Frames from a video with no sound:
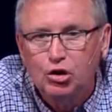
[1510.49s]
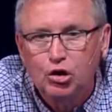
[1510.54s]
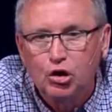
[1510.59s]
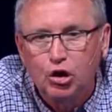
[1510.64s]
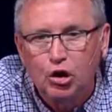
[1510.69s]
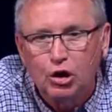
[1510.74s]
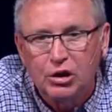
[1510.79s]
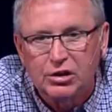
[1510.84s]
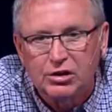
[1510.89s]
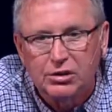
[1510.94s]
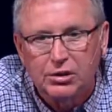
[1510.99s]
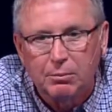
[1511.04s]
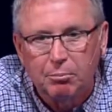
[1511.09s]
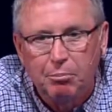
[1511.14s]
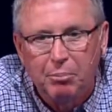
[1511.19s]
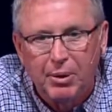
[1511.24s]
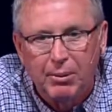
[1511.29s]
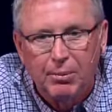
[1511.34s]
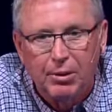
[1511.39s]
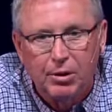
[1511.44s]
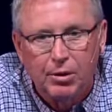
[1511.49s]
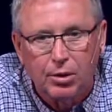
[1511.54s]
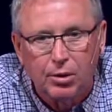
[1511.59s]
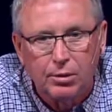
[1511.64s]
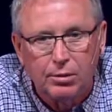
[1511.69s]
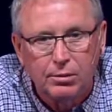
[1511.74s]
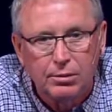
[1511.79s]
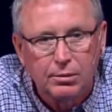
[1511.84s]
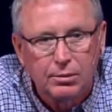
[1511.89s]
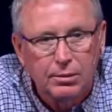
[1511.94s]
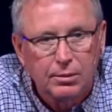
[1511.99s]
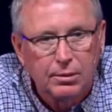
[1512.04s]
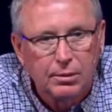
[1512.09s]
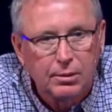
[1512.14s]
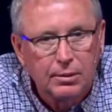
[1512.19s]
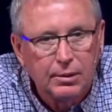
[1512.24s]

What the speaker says: looks biblical